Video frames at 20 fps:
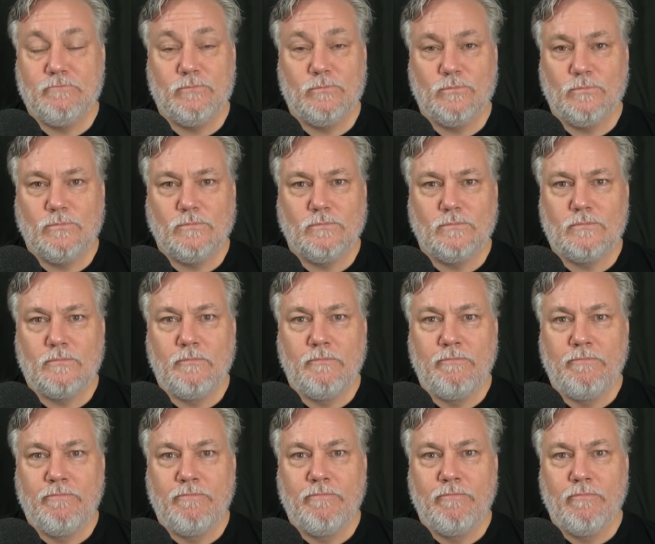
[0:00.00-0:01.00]

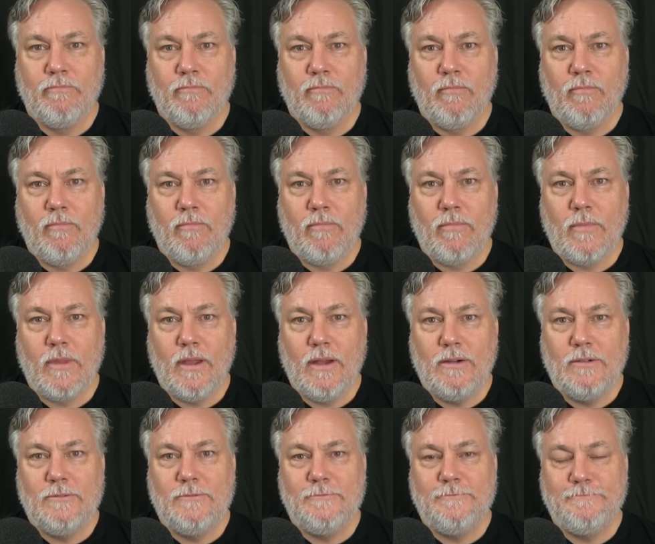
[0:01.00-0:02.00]

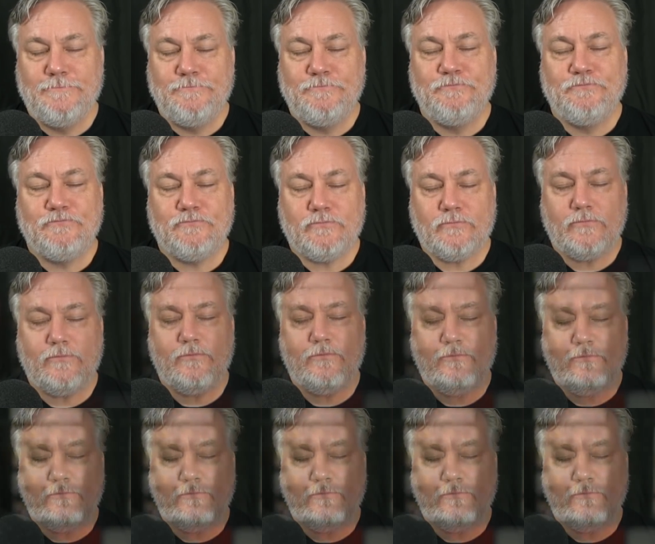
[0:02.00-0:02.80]
This person isn't speaking.